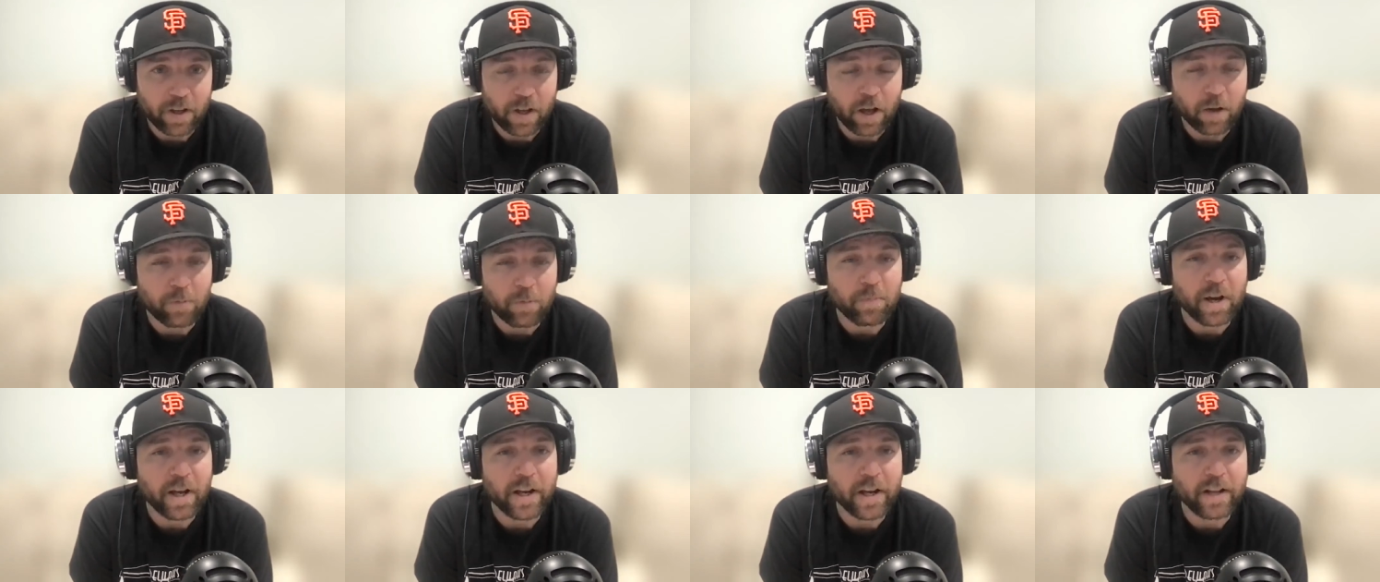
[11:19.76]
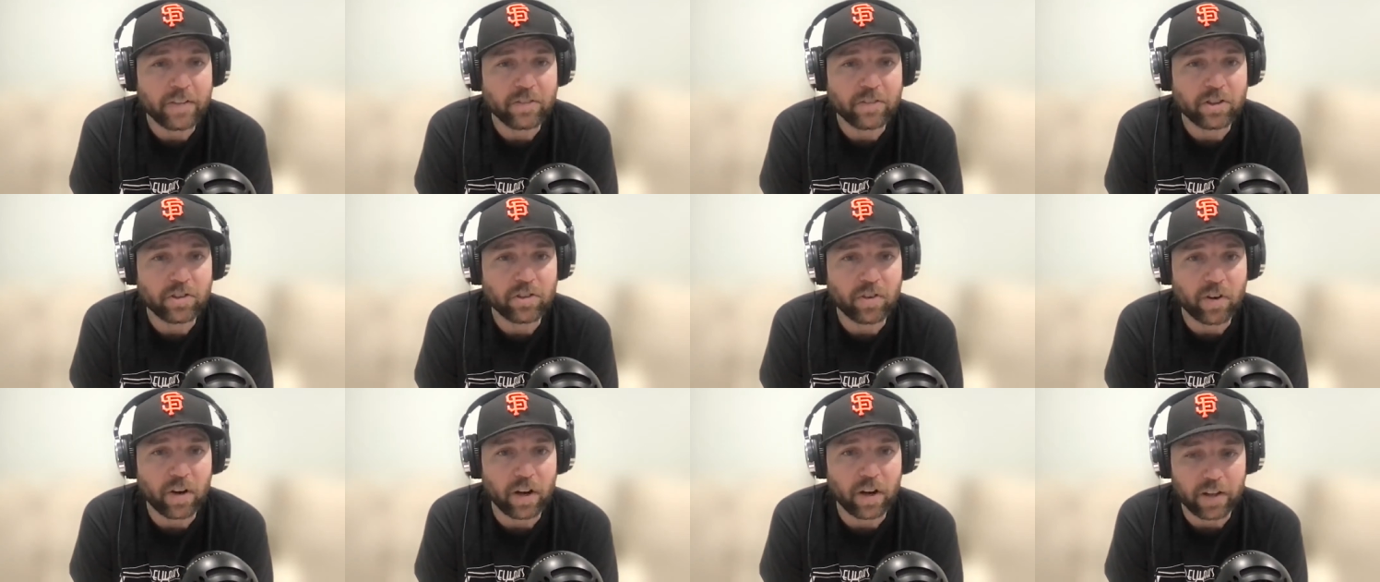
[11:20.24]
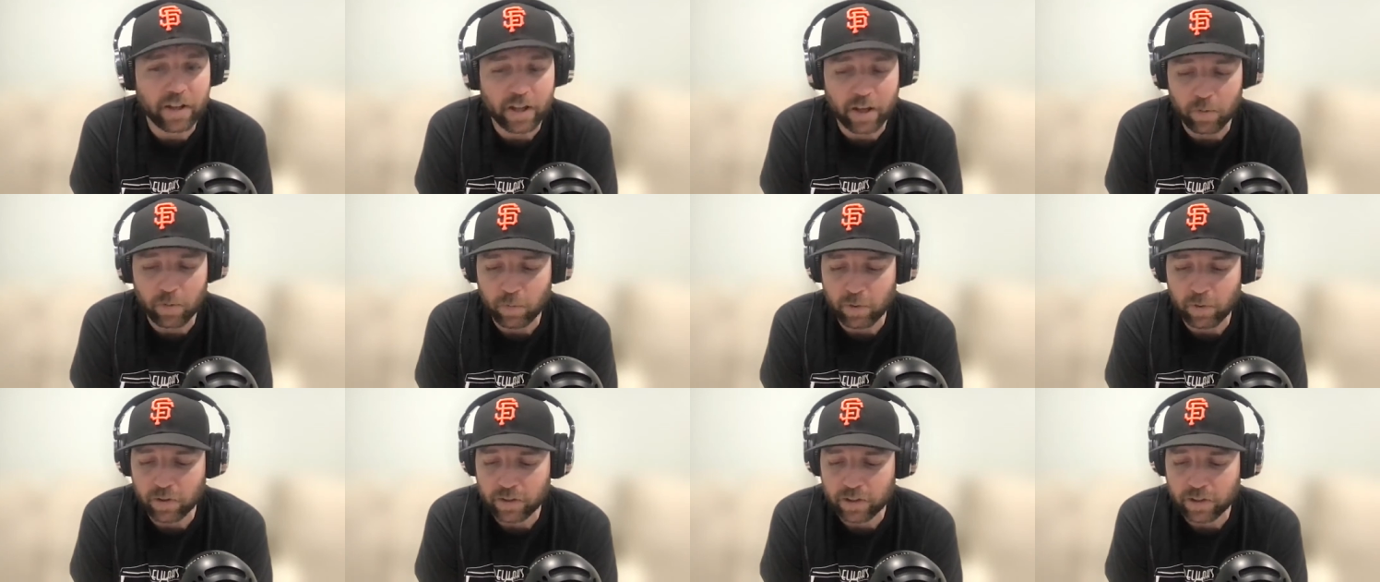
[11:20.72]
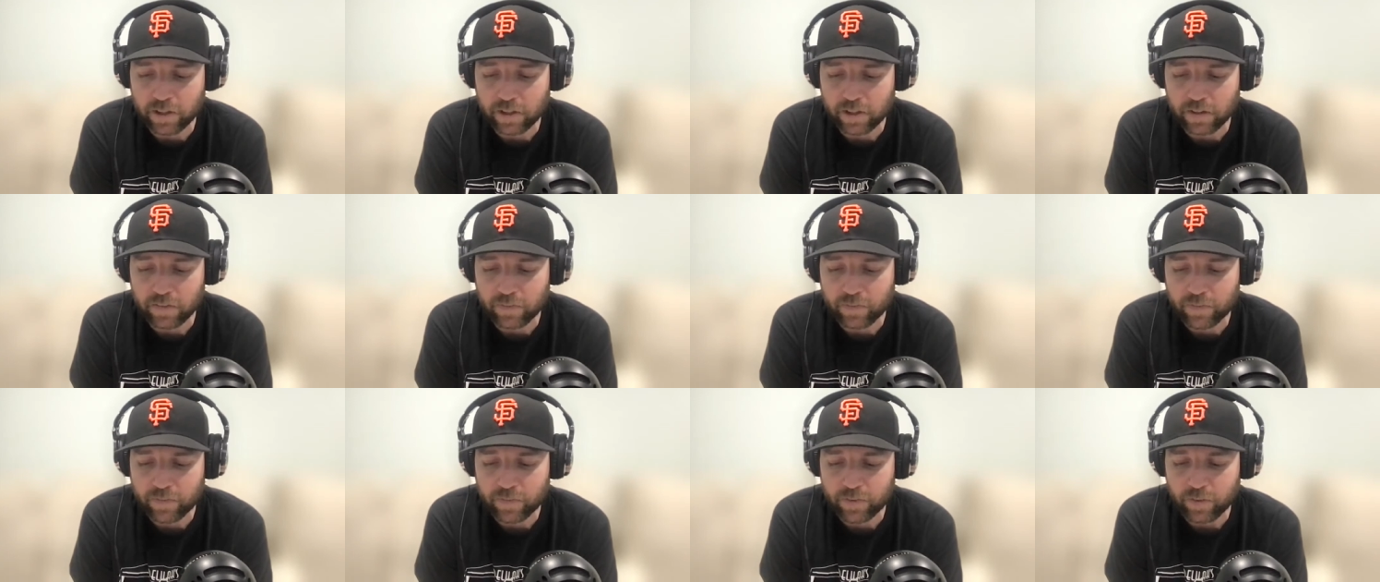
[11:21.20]
I might have to try that,
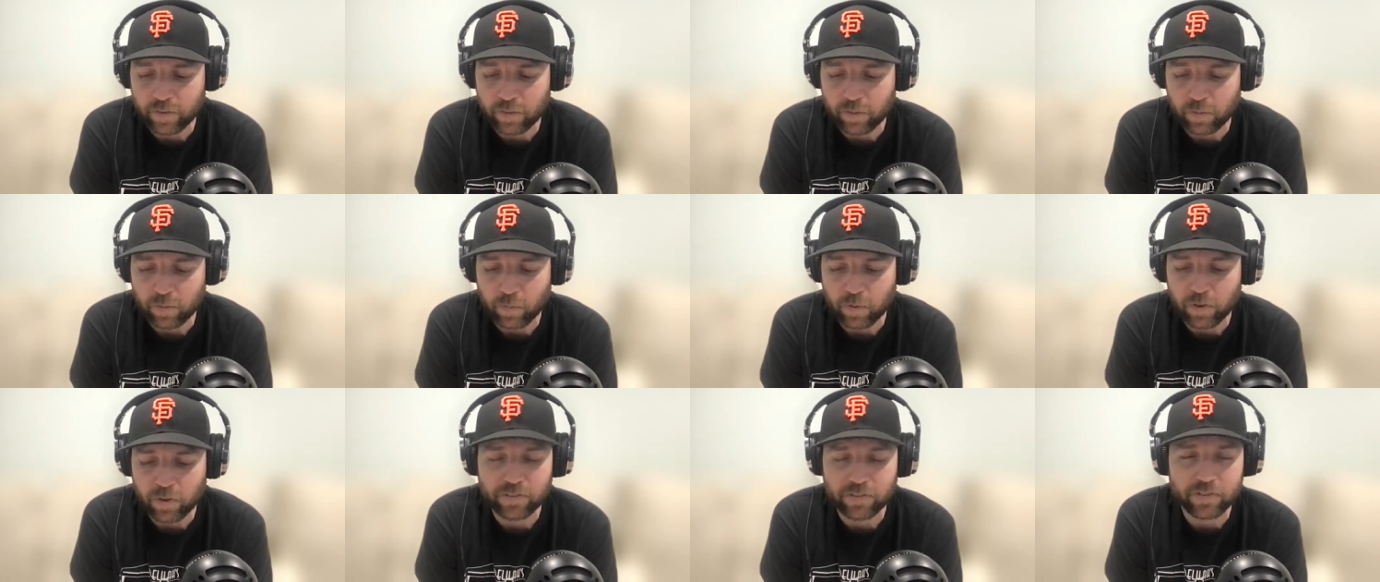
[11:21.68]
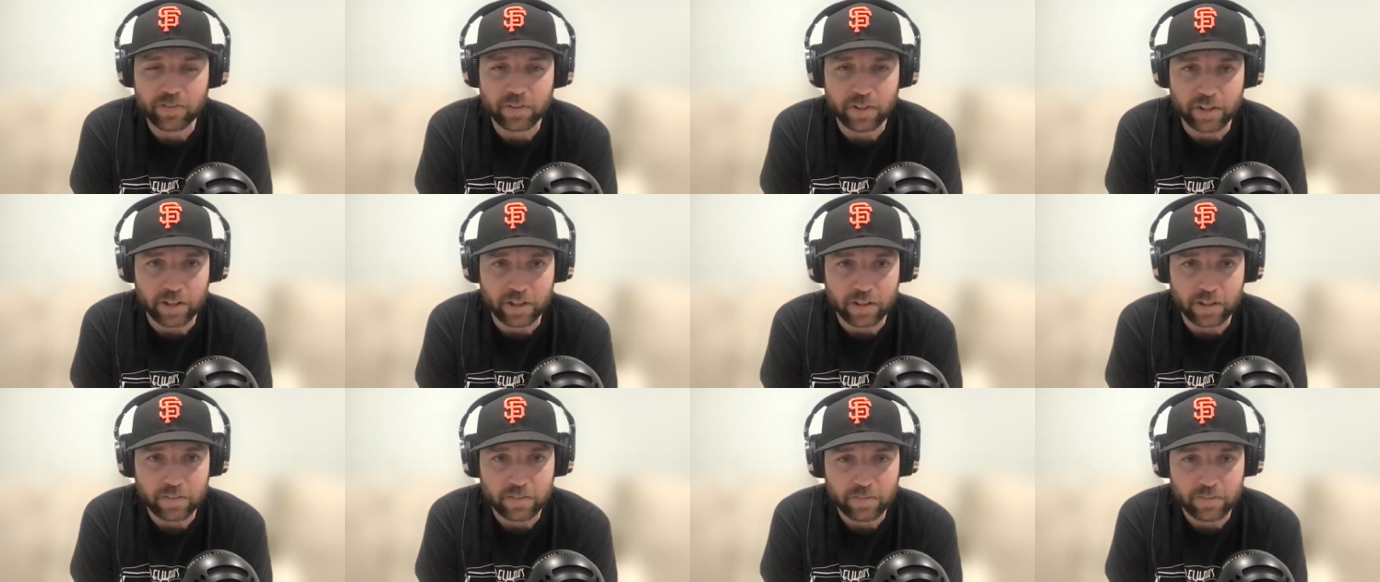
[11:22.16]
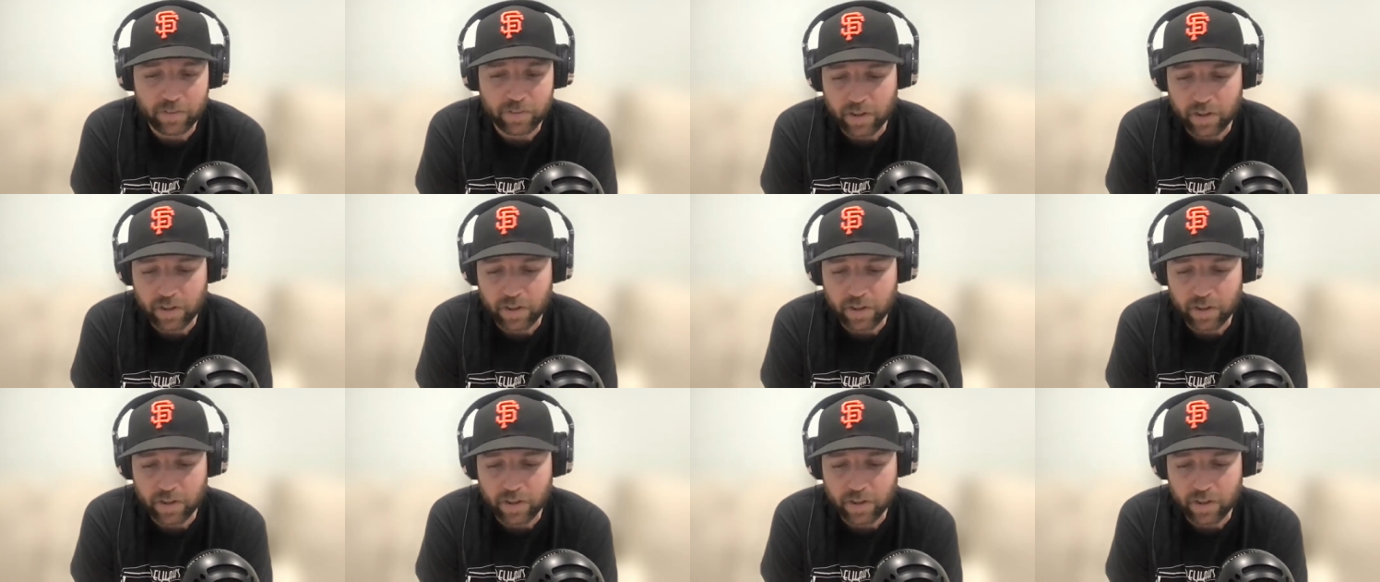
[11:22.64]
Wilkie. We'll see.